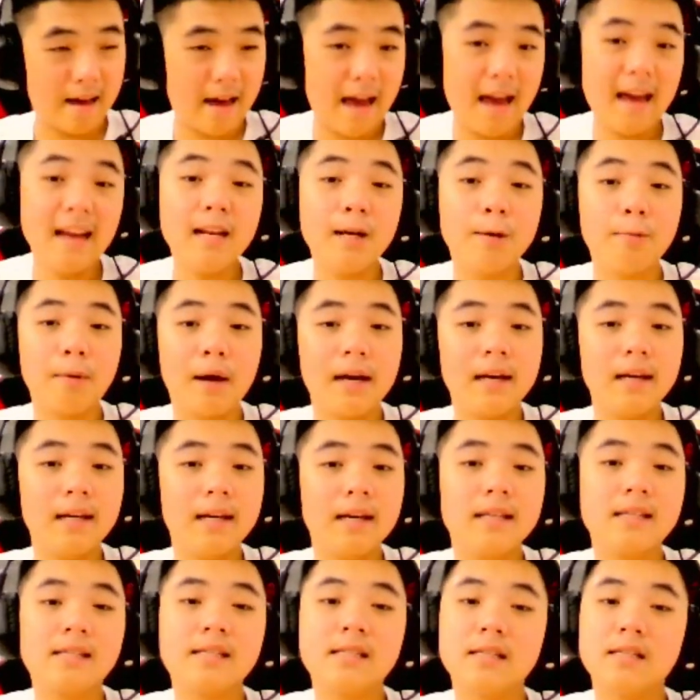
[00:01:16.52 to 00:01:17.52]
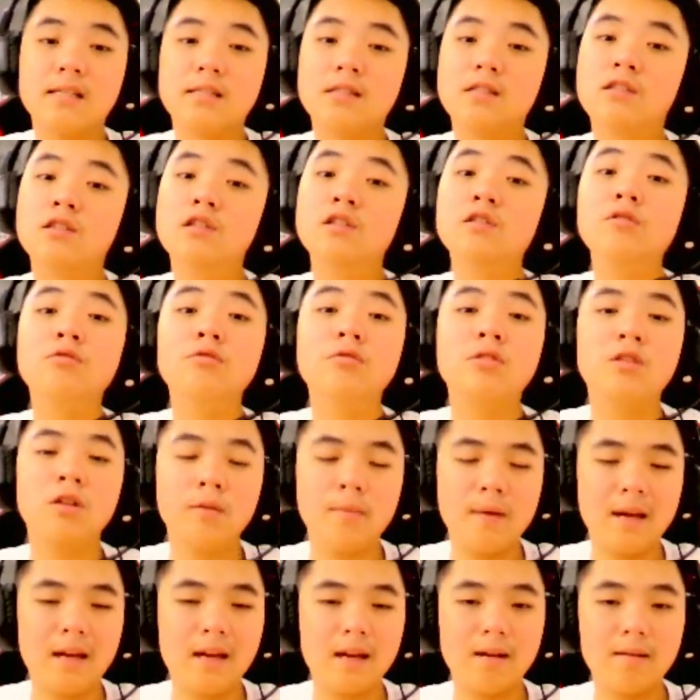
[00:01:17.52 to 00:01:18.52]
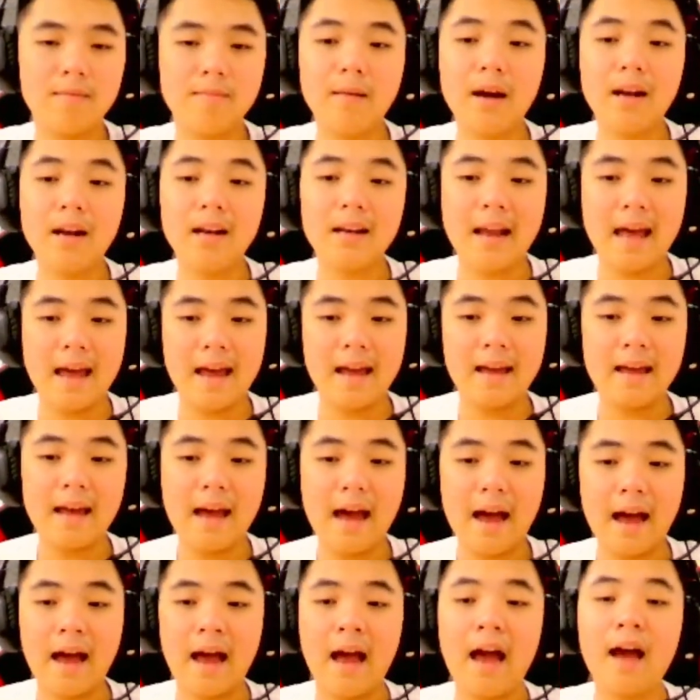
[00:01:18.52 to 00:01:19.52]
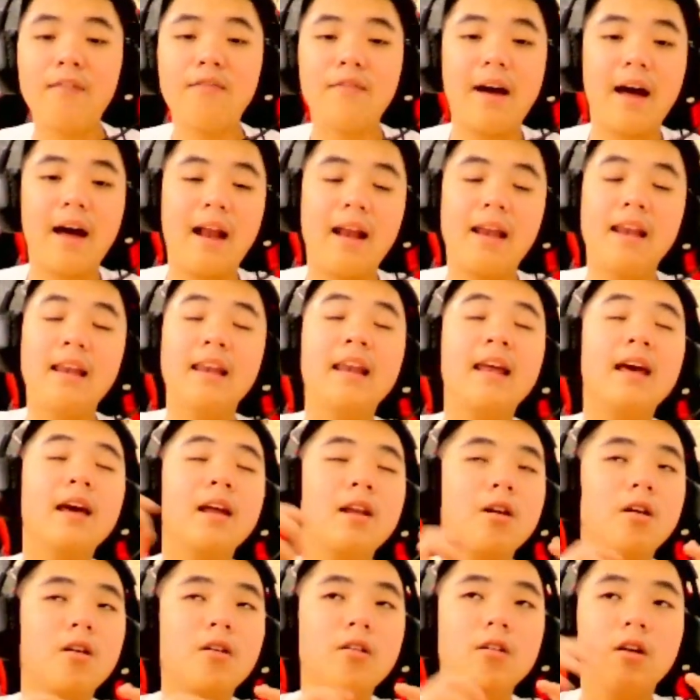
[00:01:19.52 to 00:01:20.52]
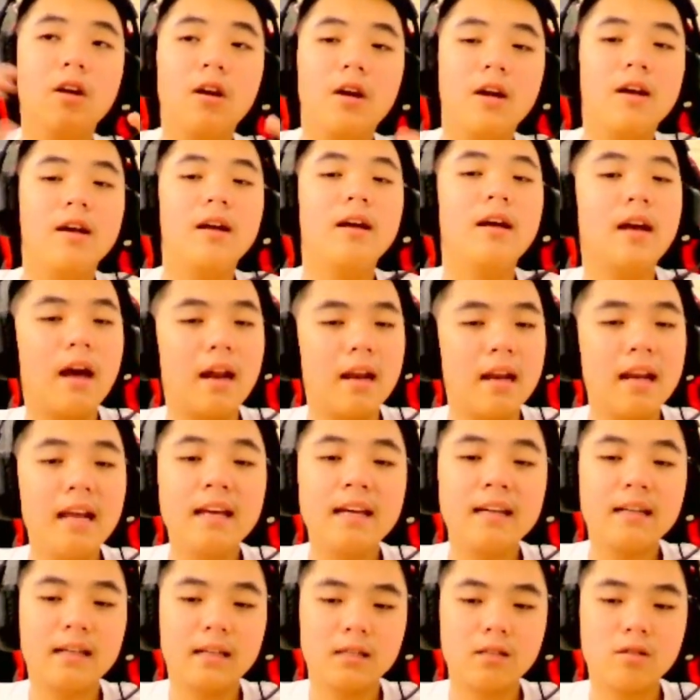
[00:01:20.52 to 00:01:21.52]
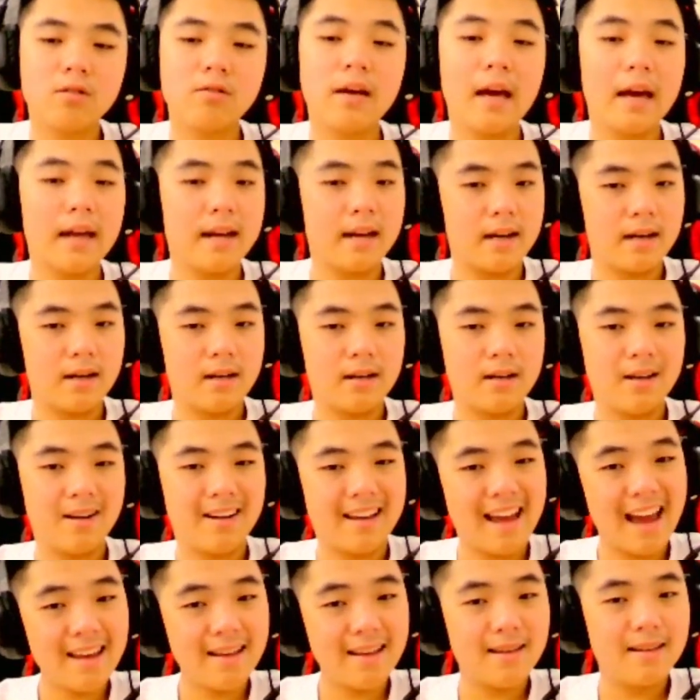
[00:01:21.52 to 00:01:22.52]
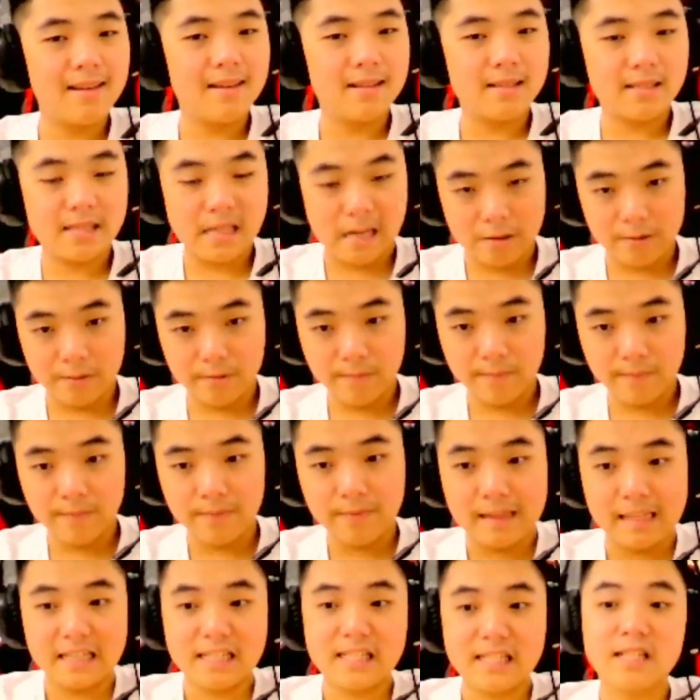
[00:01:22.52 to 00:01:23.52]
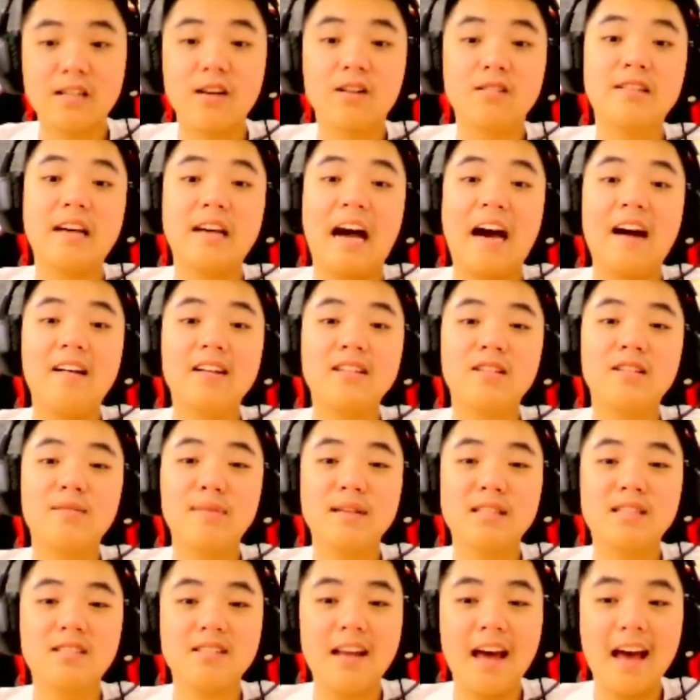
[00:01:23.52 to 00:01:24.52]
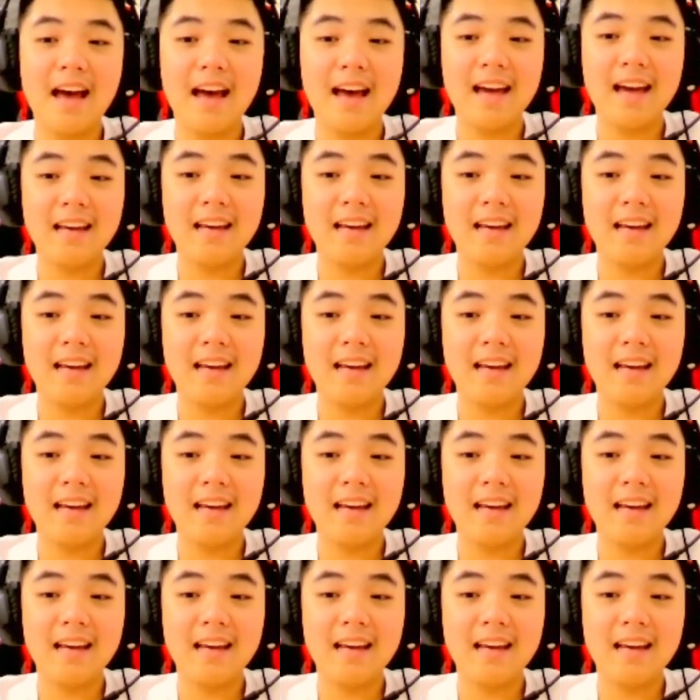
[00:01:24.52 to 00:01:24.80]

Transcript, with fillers: Anyway, it's just two topics, but they have a little a link together. Okay, so let's go to our topic today.